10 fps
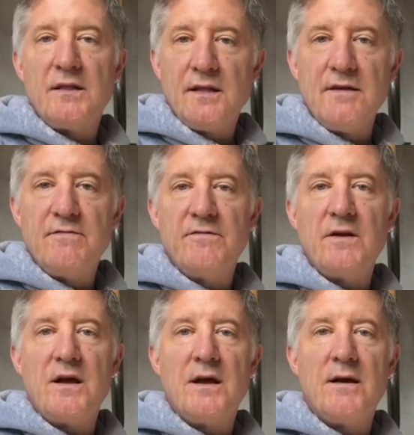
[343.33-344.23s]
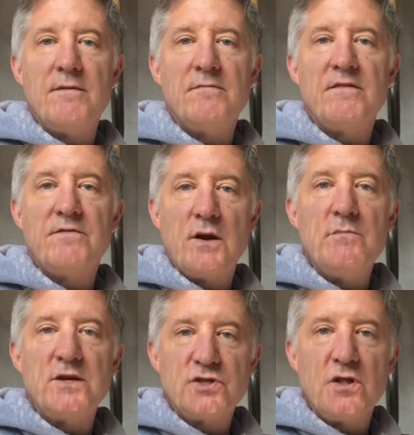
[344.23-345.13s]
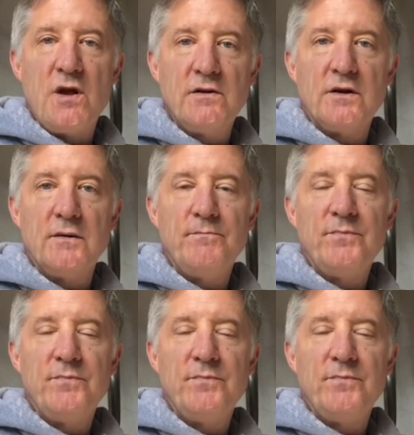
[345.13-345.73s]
live very much longer.